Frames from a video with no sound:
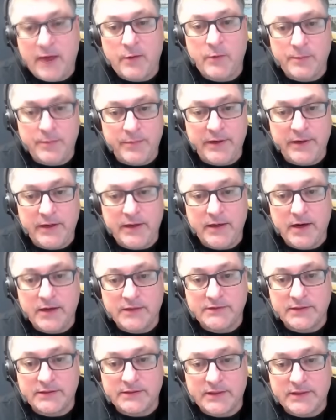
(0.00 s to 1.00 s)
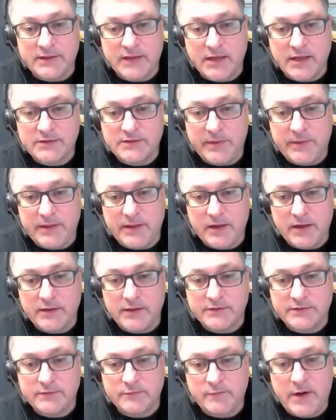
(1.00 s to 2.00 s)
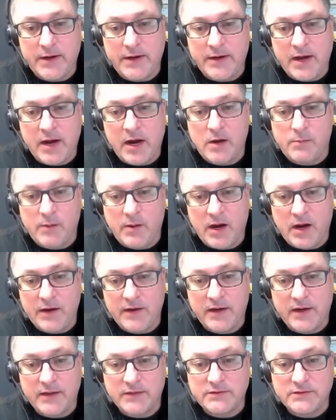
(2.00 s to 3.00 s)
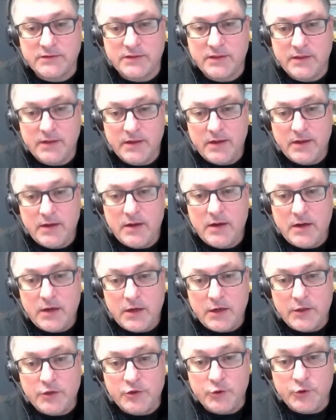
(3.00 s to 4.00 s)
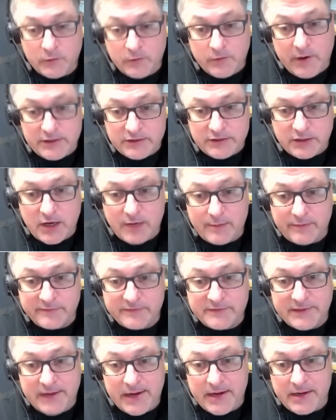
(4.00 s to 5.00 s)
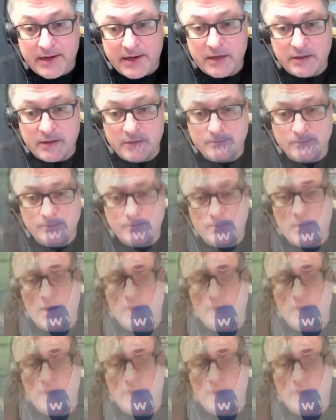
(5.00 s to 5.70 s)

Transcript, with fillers: that would be a success because right now pythons do a great job of staying hidden.